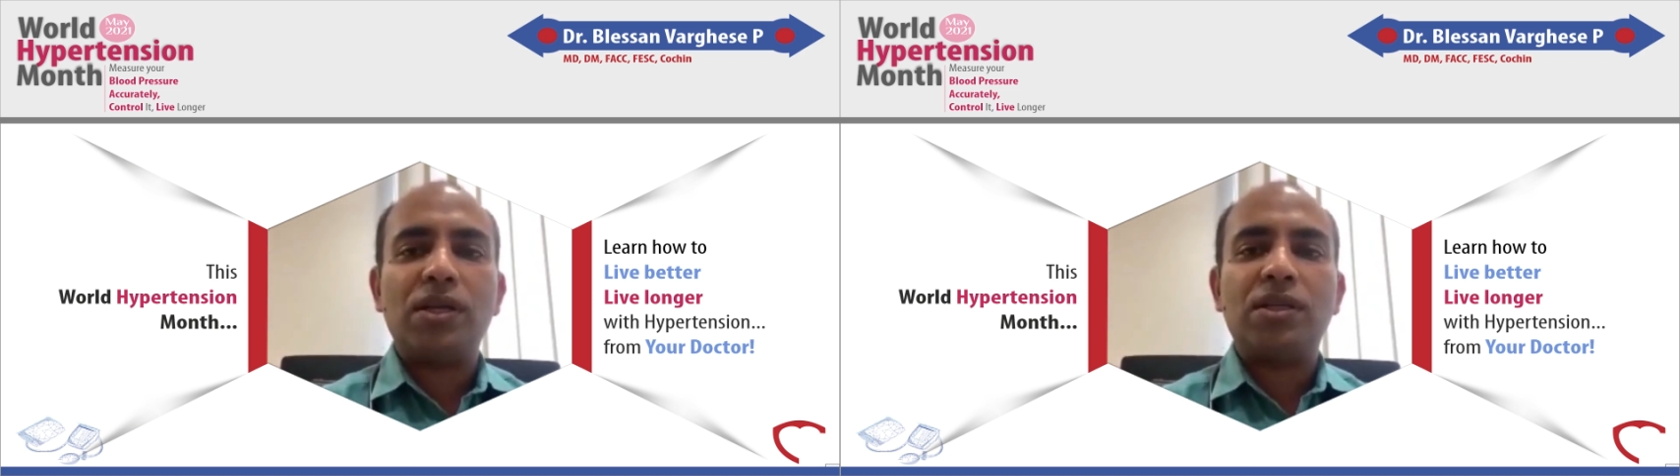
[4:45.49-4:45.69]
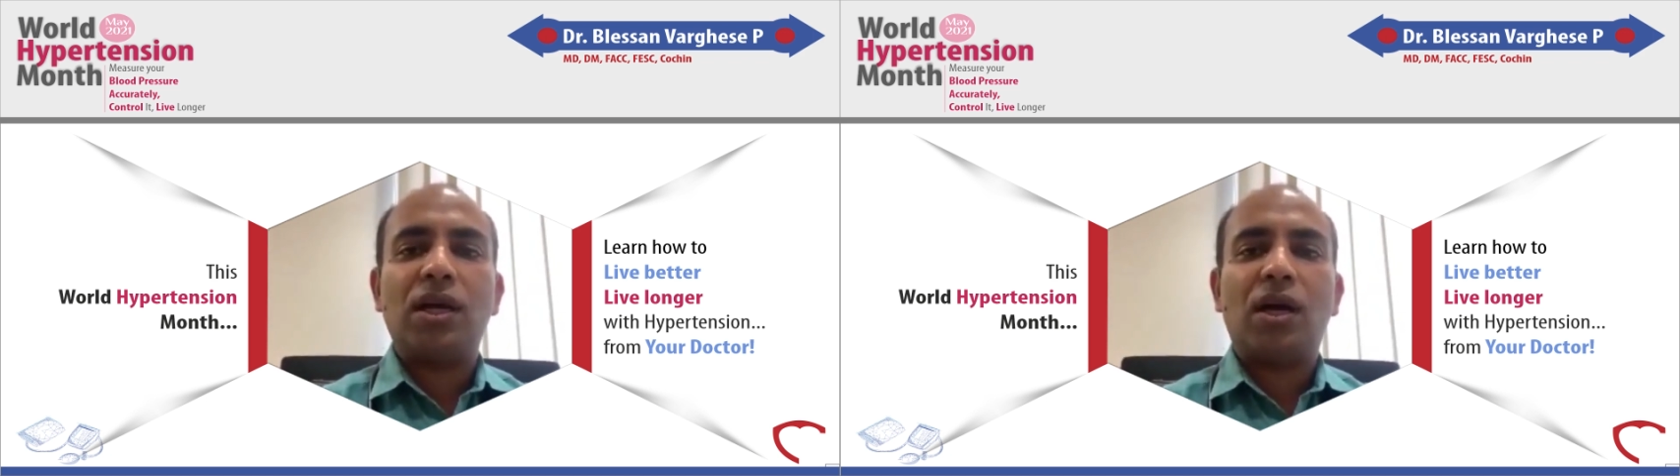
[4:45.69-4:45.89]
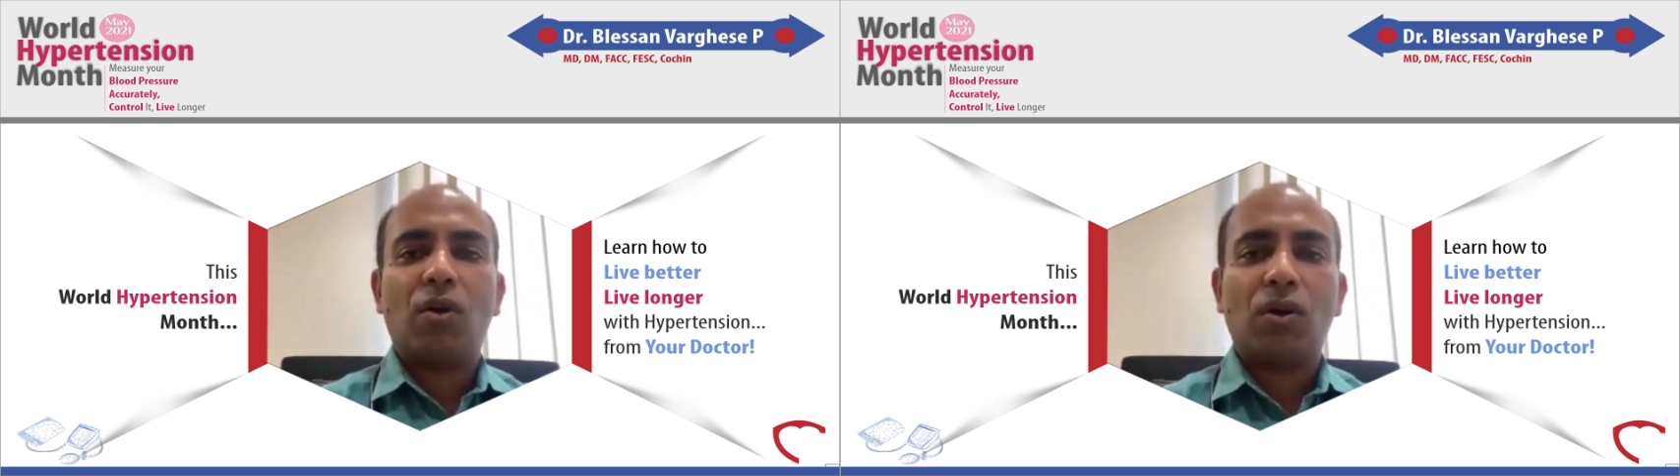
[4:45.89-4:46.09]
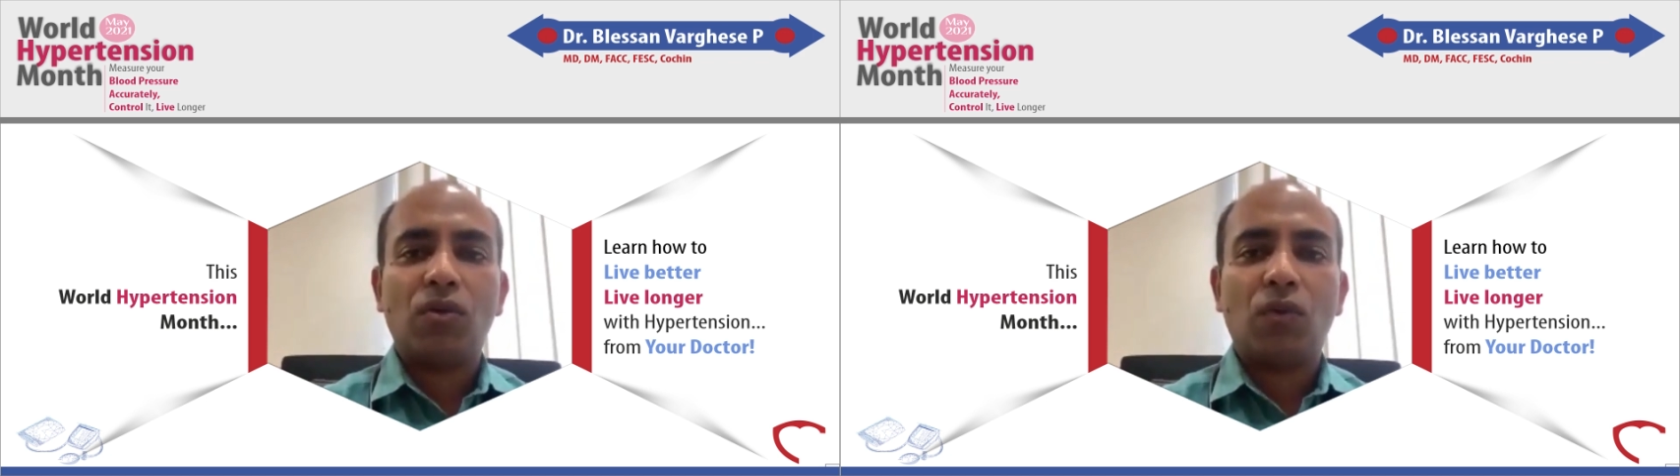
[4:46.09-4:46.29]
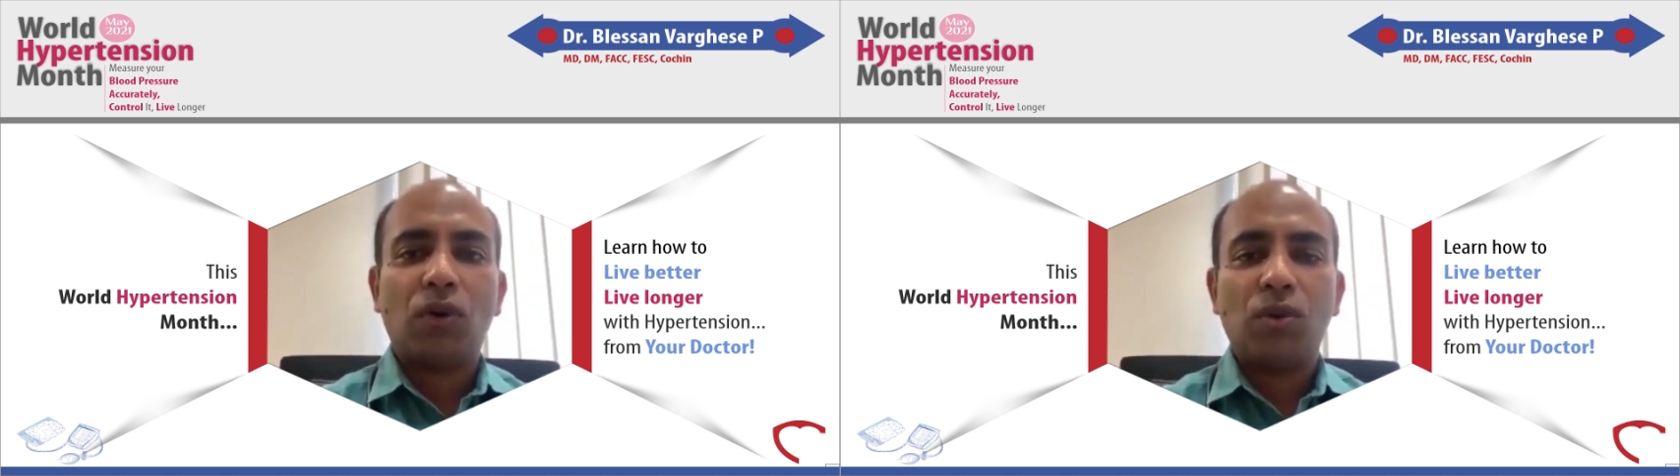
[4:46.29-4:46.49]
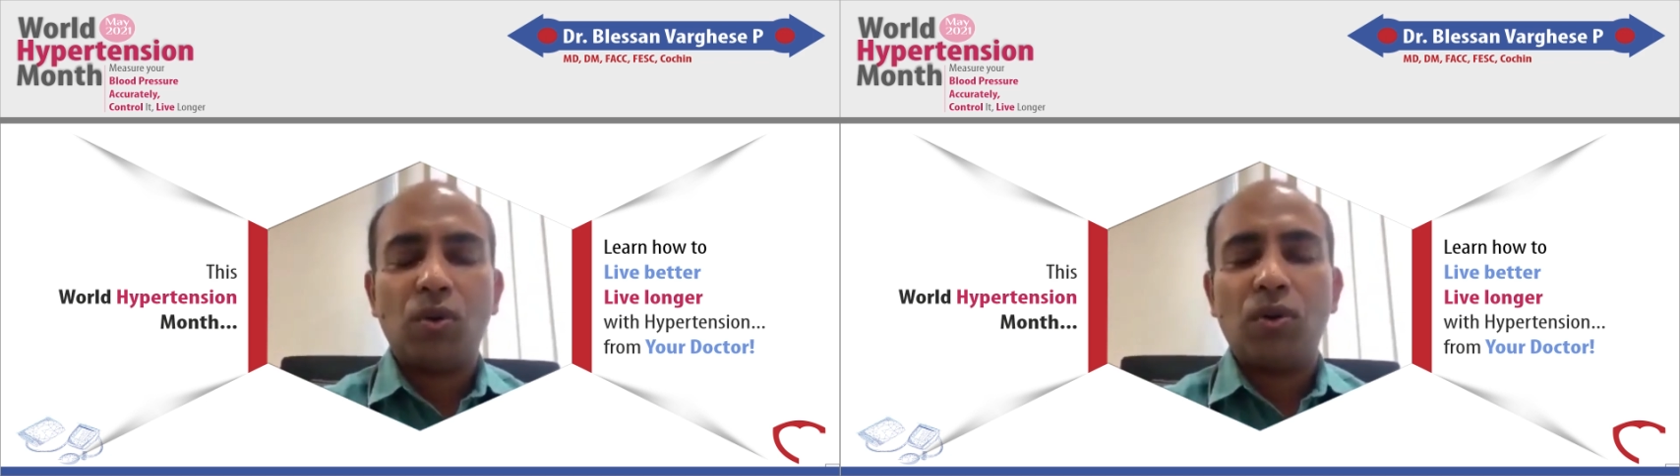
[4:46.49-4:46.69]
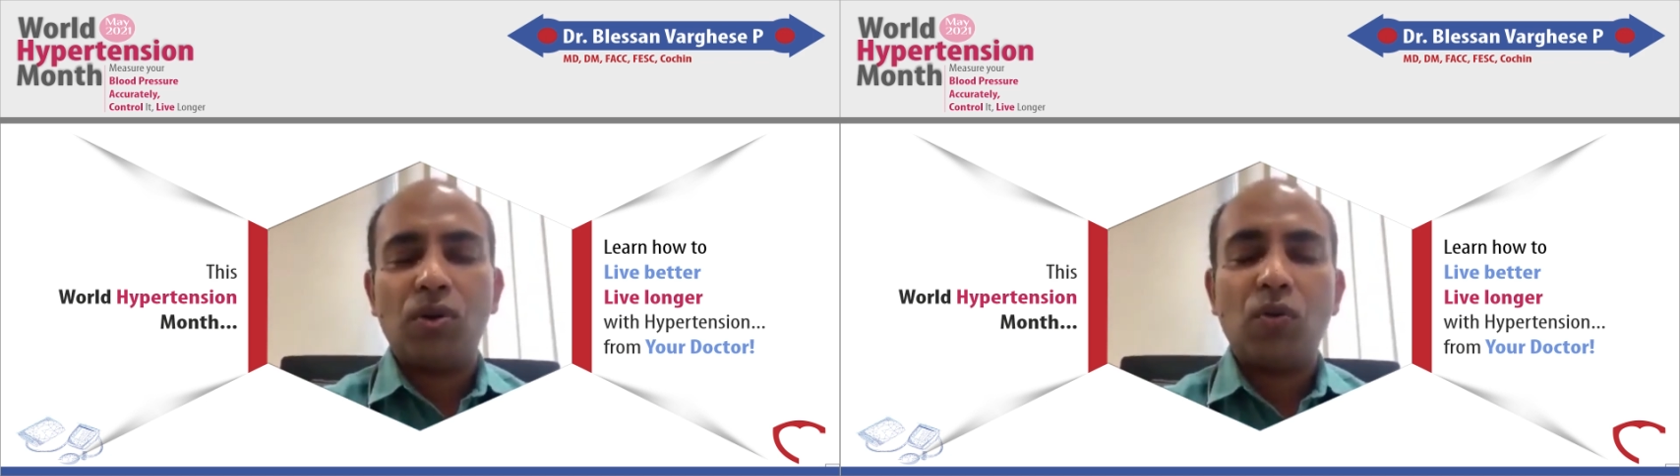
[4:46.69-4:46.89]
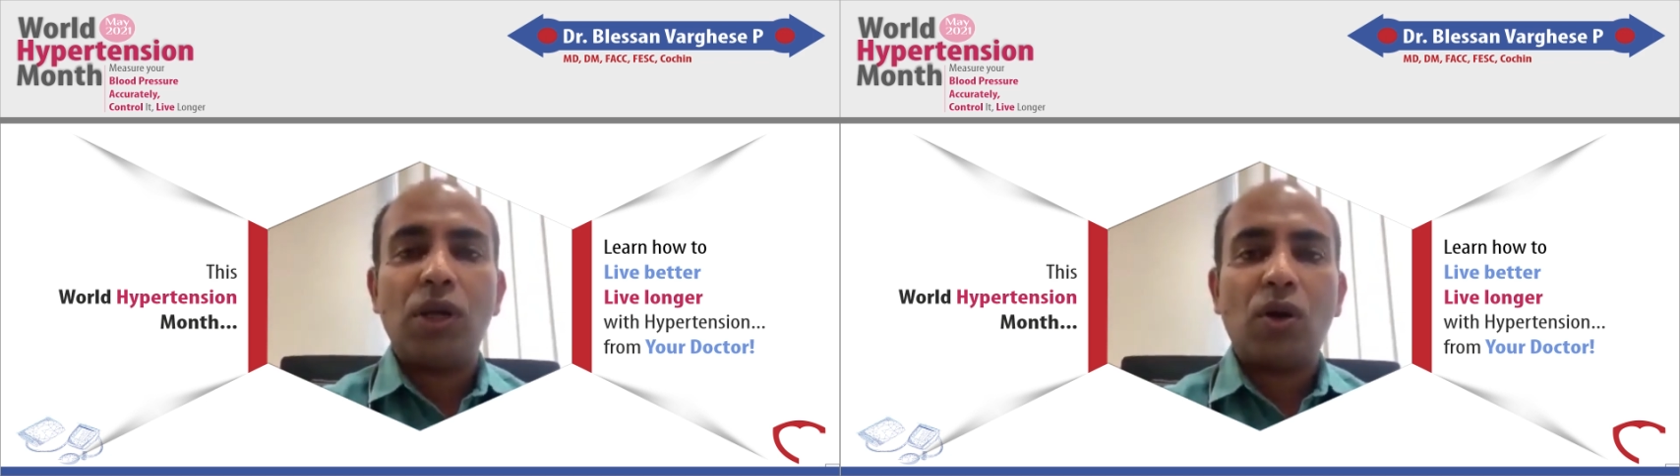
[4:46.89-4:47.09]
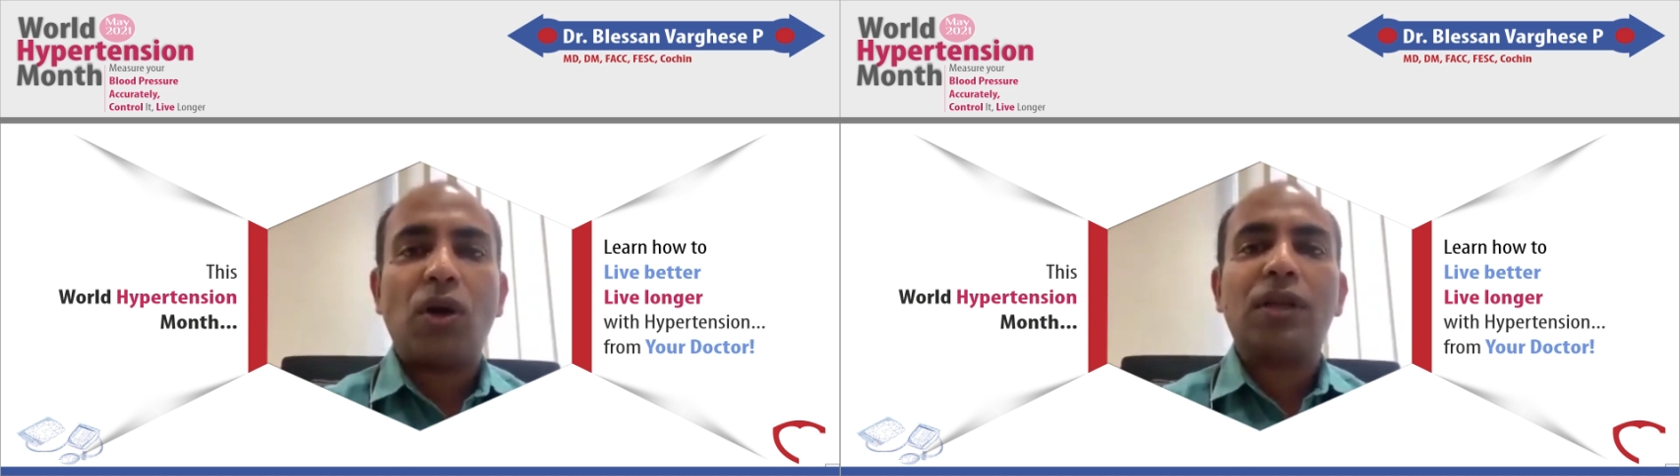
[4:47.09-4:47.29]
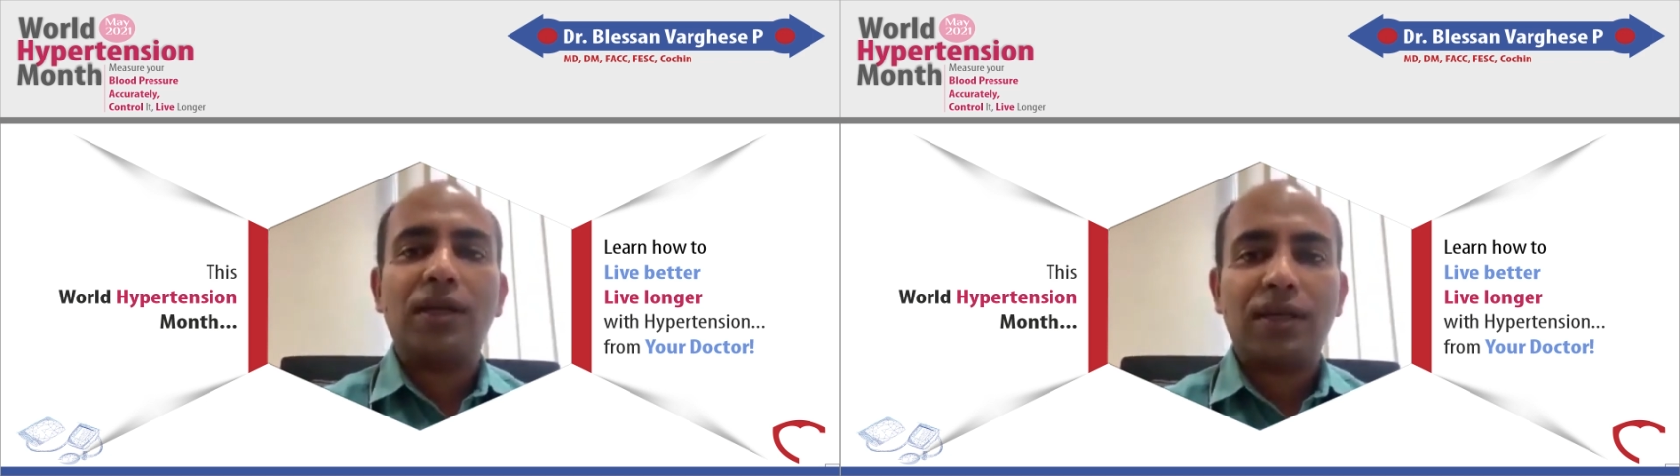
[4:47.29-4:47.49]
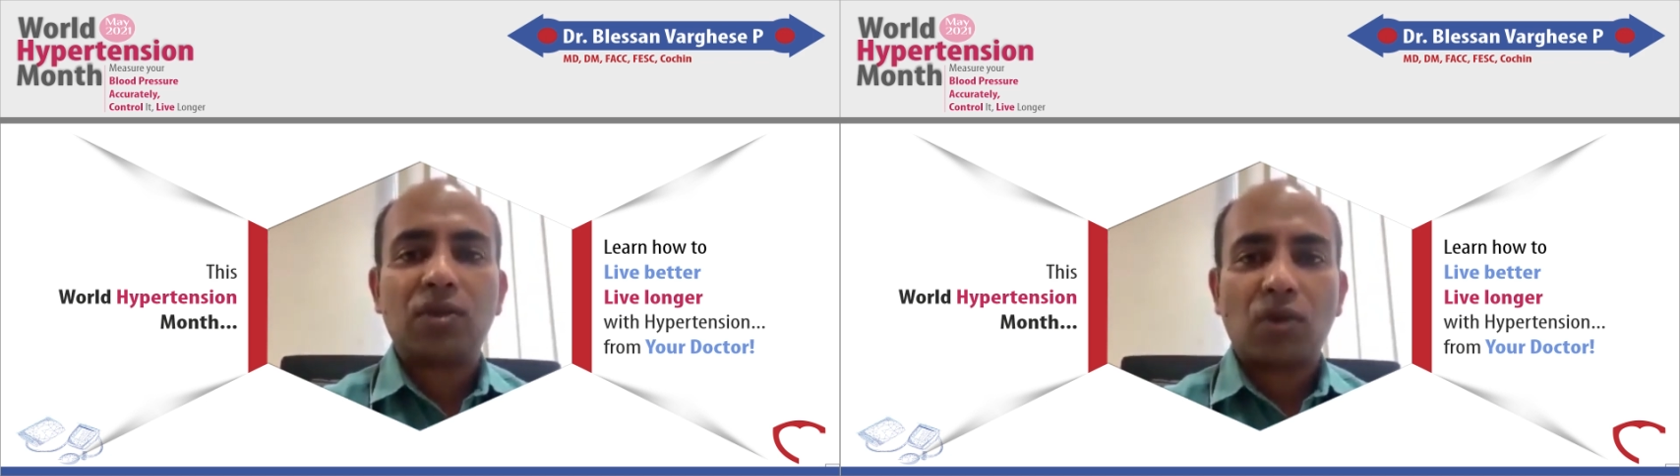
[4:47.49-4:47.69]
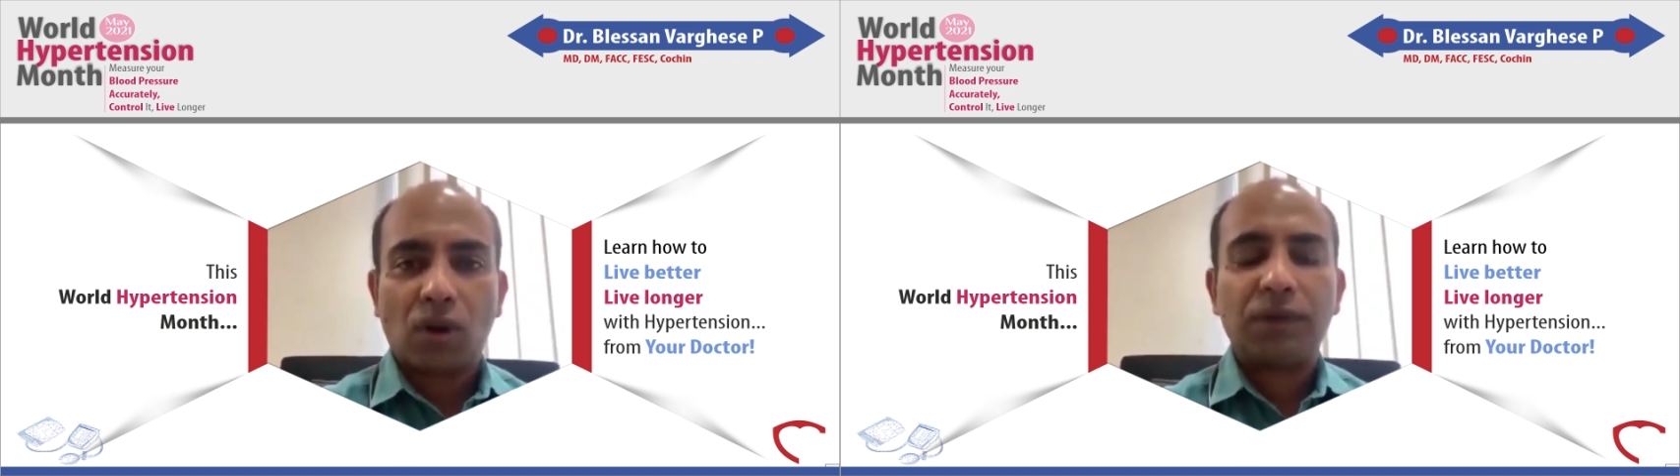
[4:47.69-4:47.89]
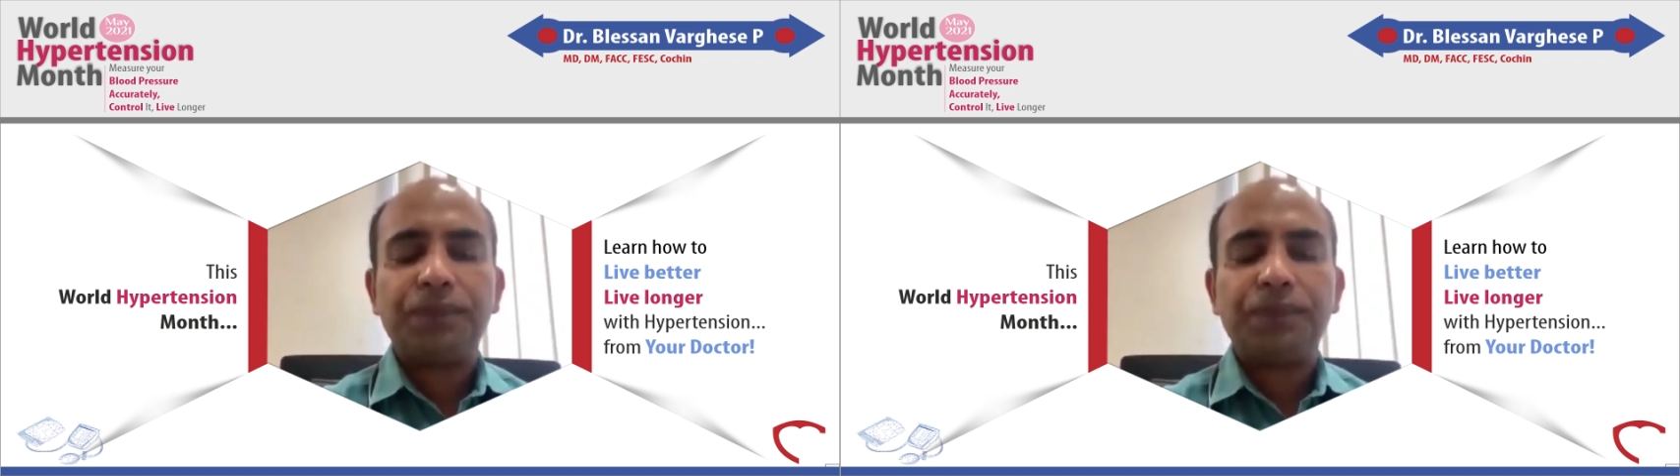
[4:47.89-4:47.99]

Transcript: or you will not get a stroke.